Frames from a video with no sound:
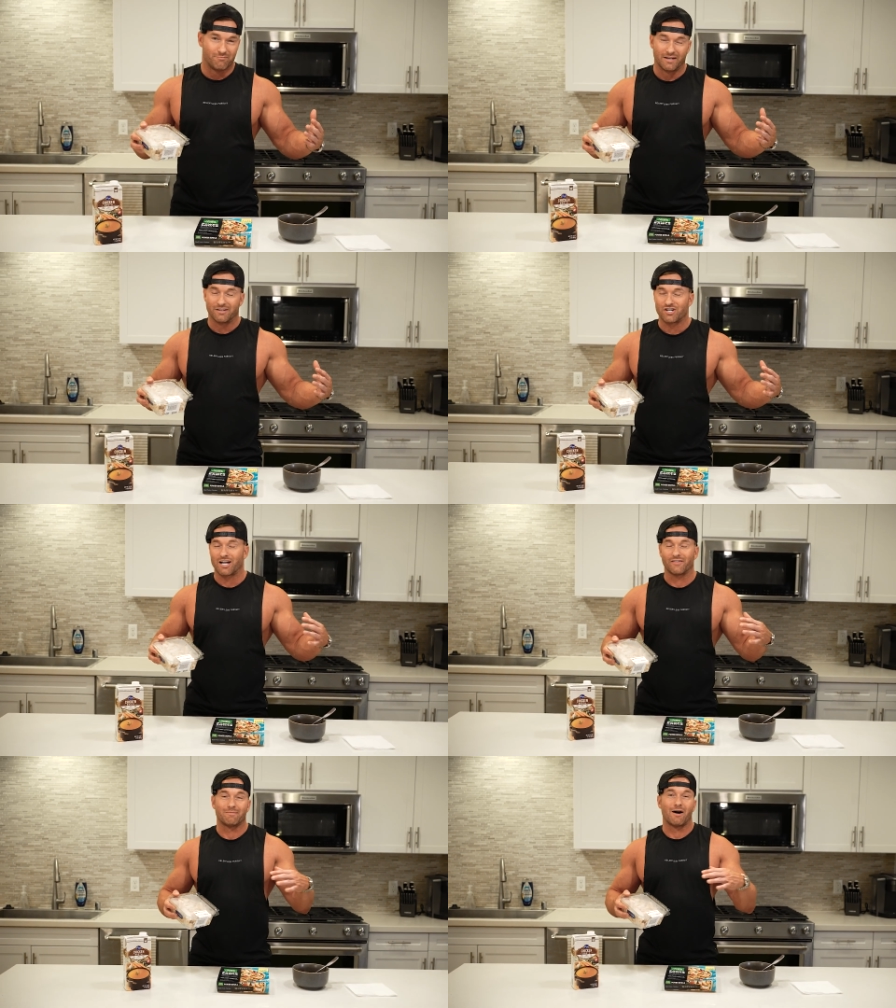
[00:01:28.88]
meaning to
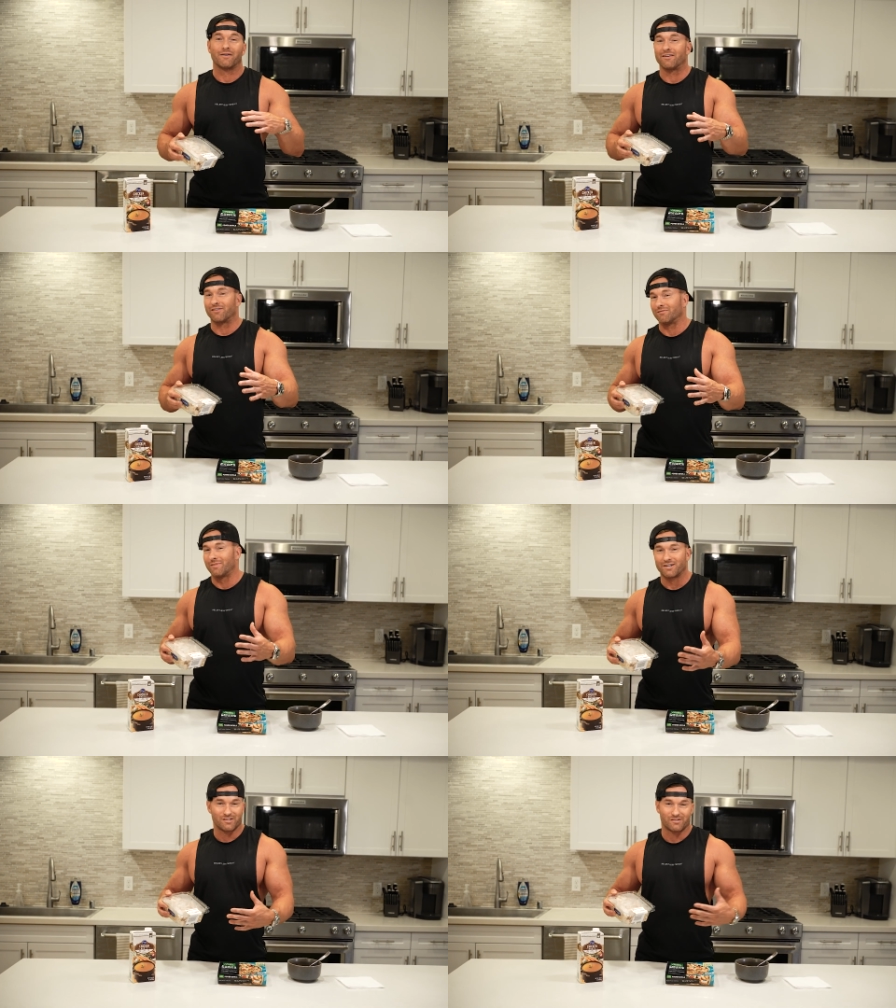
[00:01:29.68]
shout them out either.
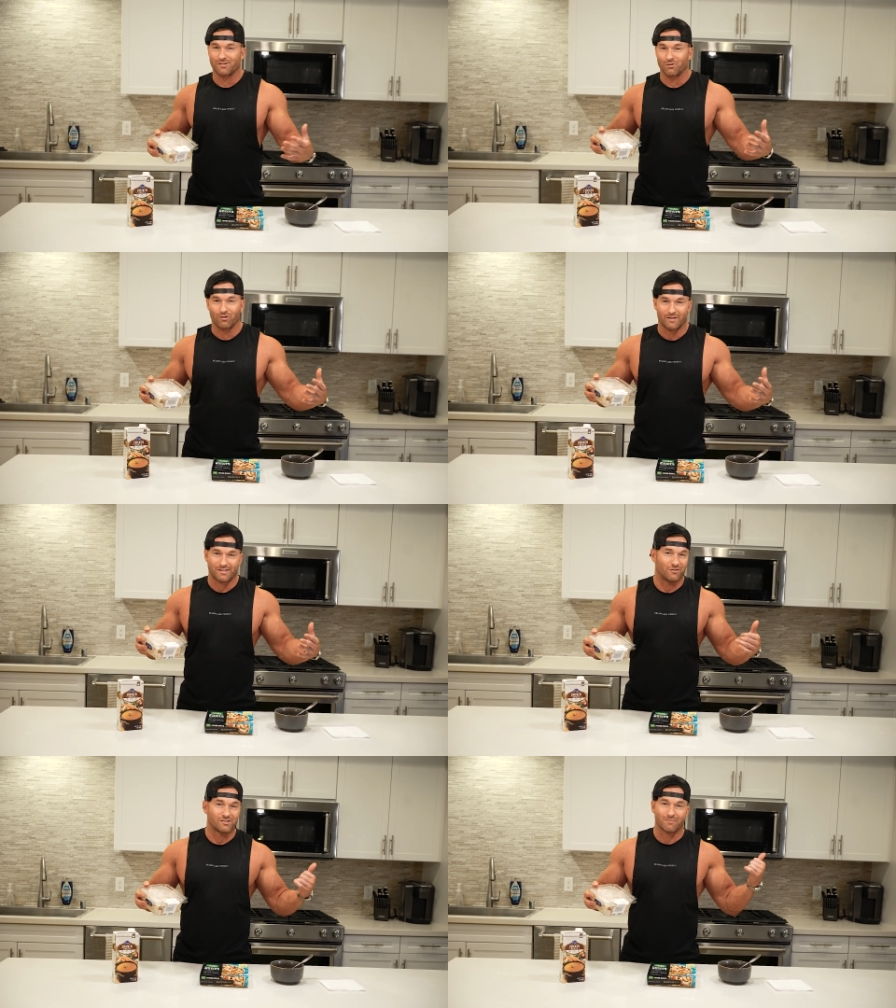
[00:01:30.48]
That's just the store
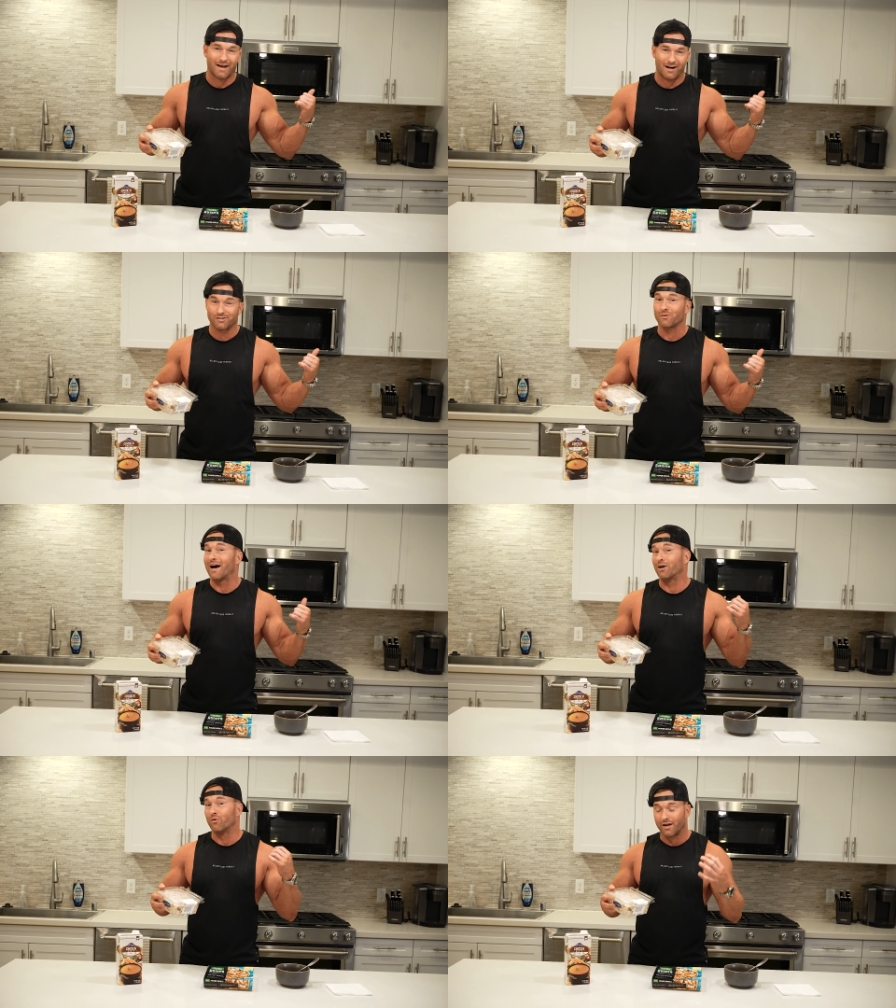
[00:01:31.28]
that's close to my house, so
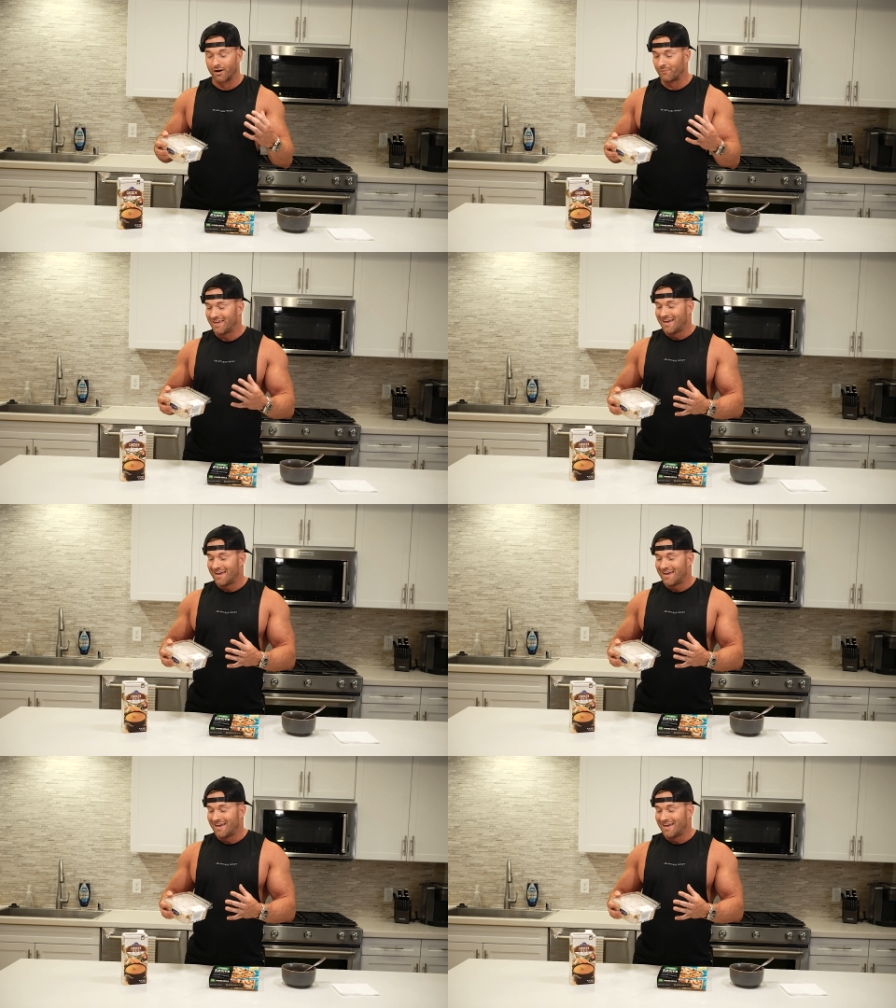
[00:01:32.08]
I go there.